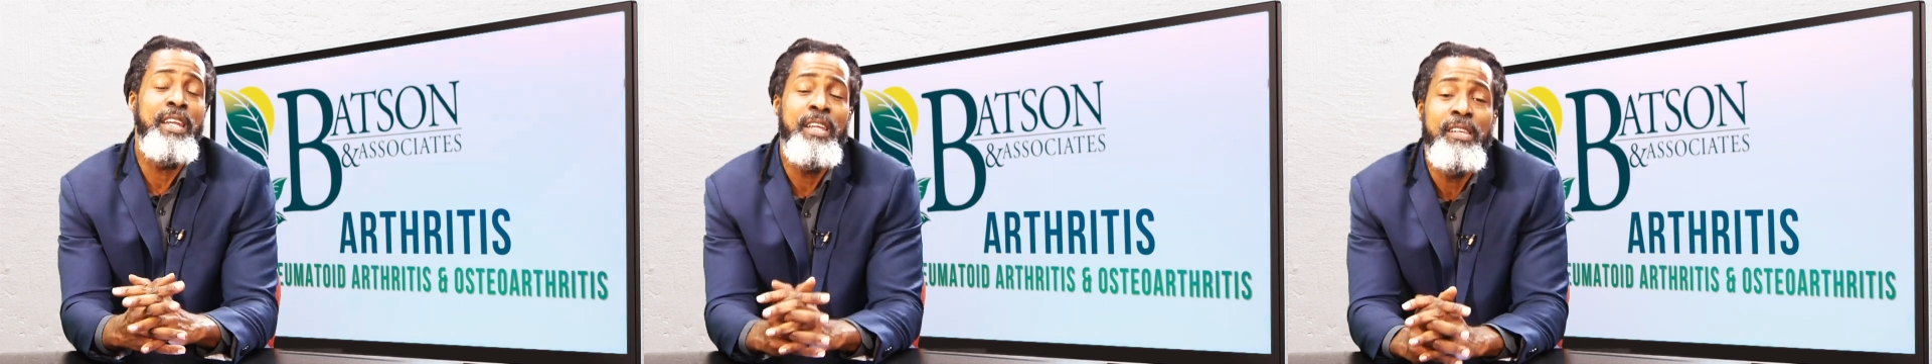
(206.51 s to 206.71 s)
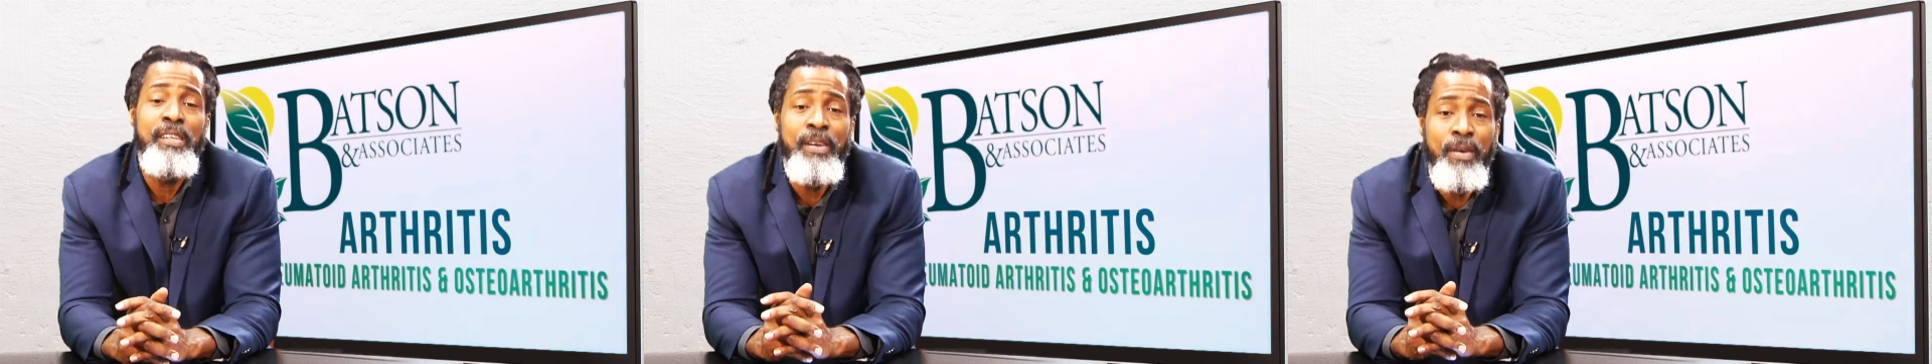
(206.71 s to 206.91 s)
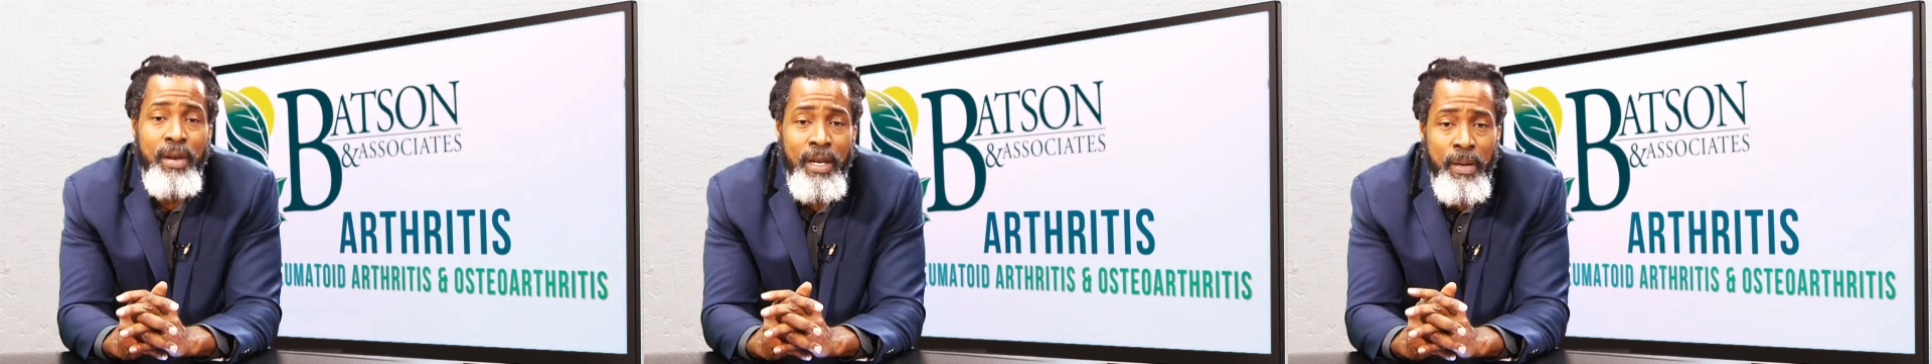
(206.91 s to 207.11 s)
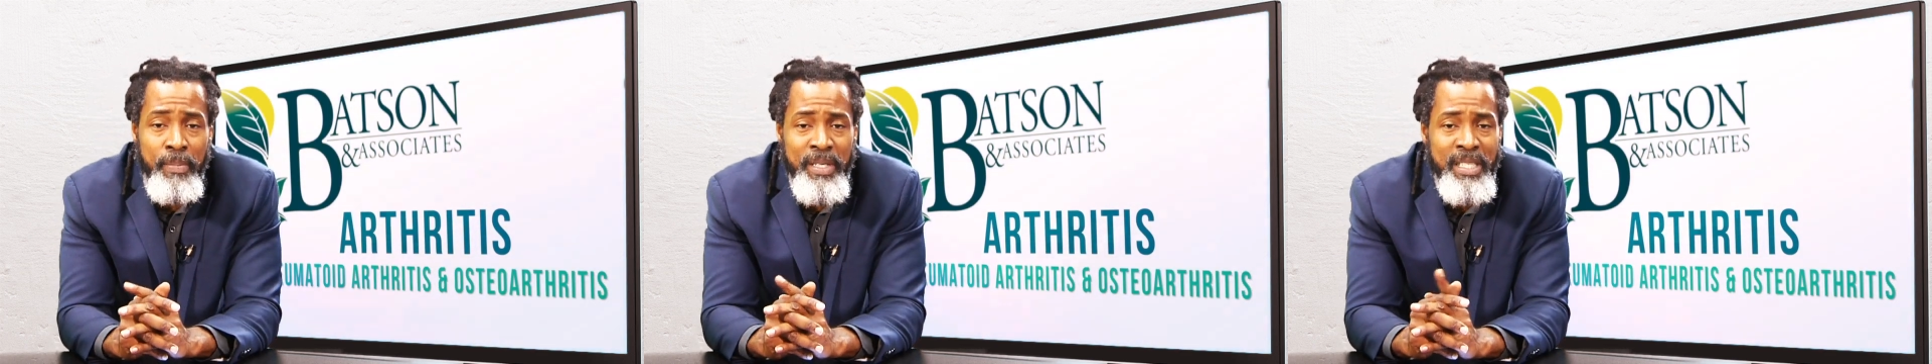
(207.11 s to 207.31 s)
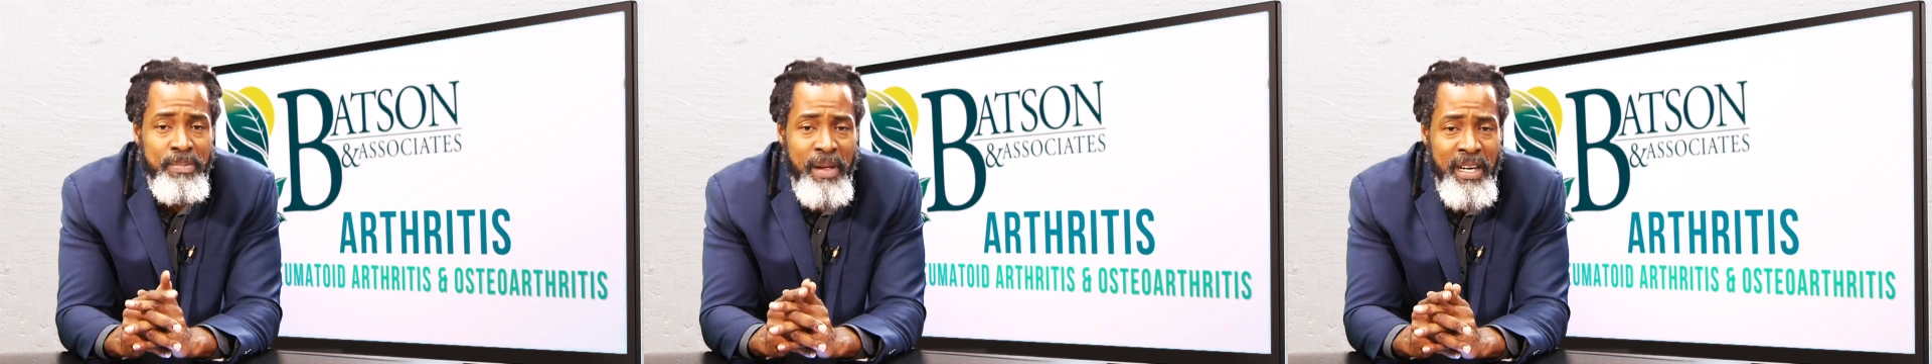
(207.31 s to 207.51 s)
integrated
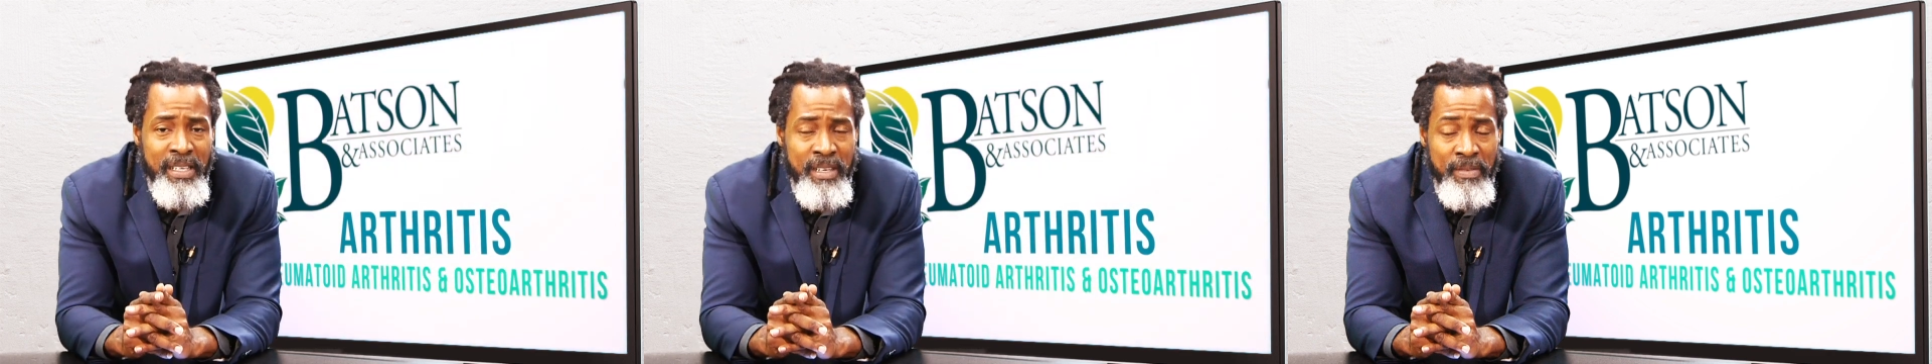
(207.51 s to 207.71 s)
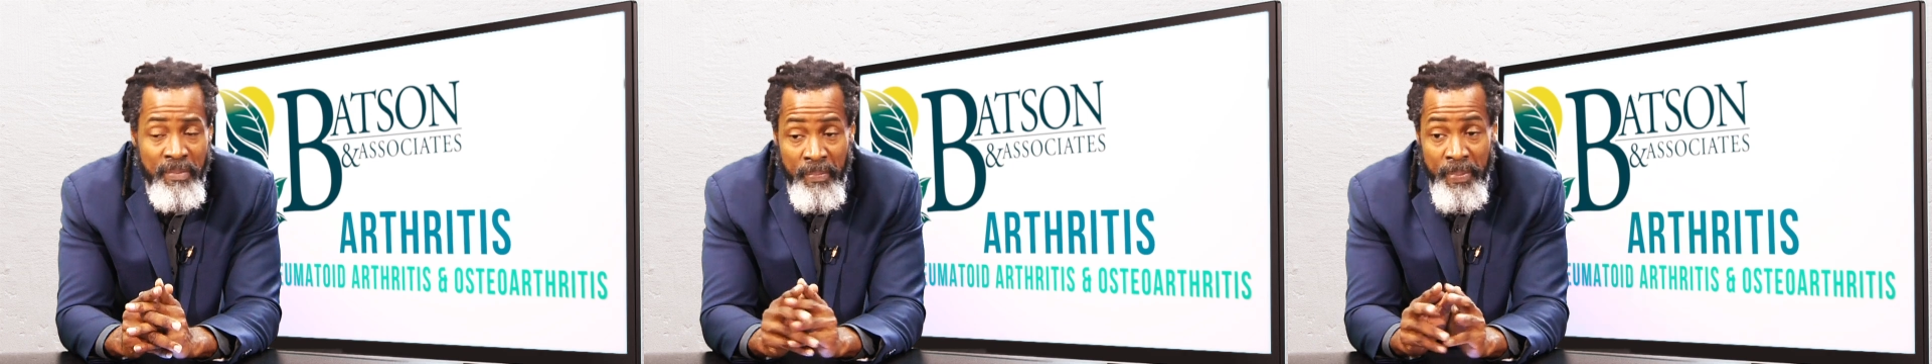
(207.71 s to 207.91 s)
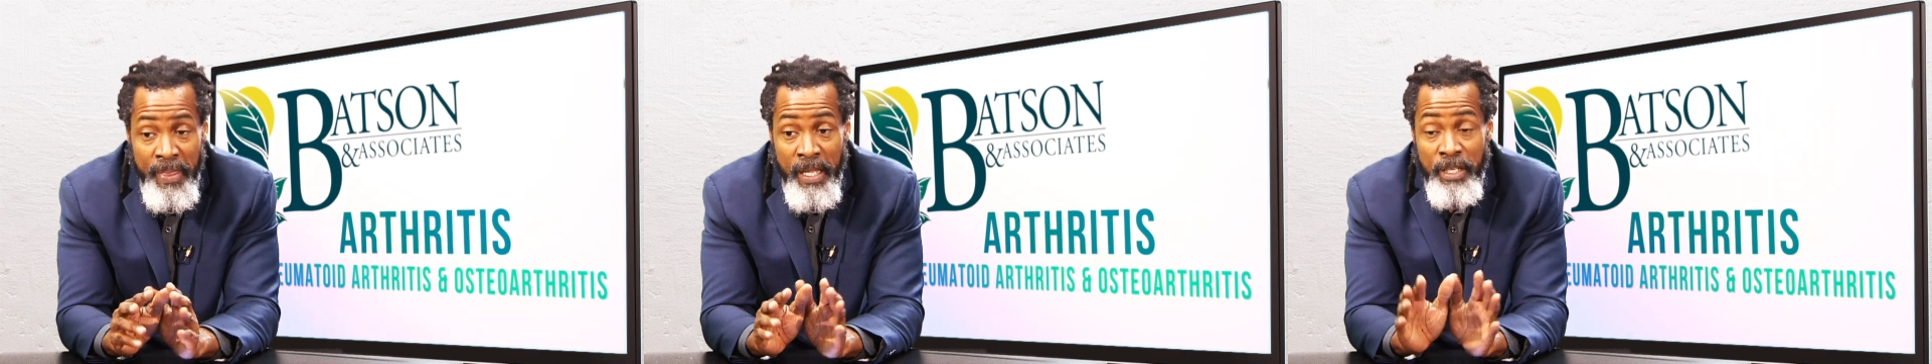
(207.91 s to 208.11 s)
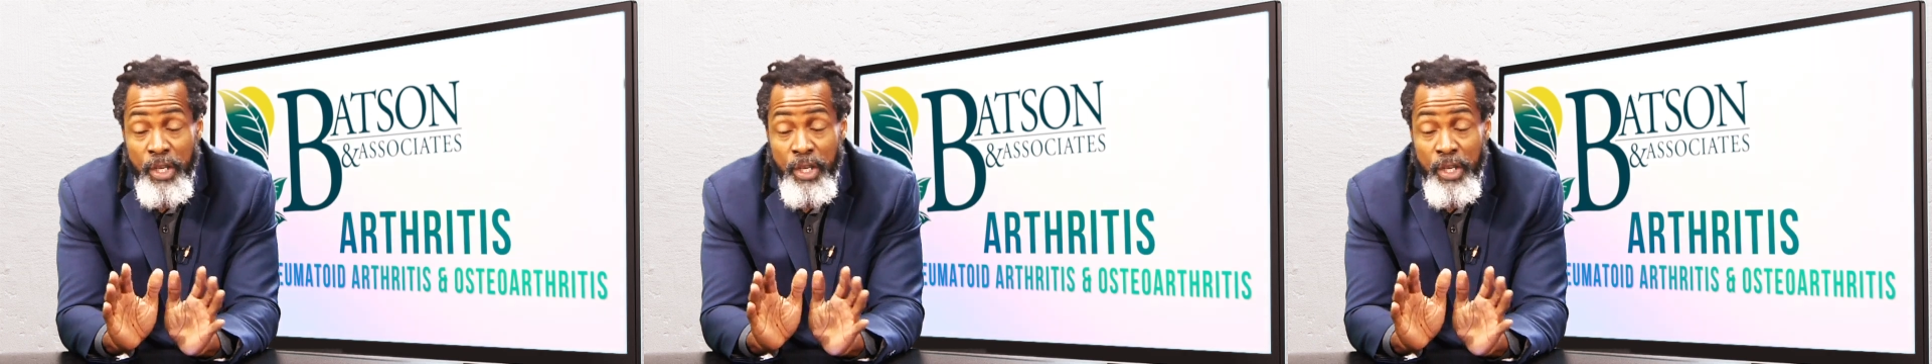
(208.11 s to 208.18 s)
perspective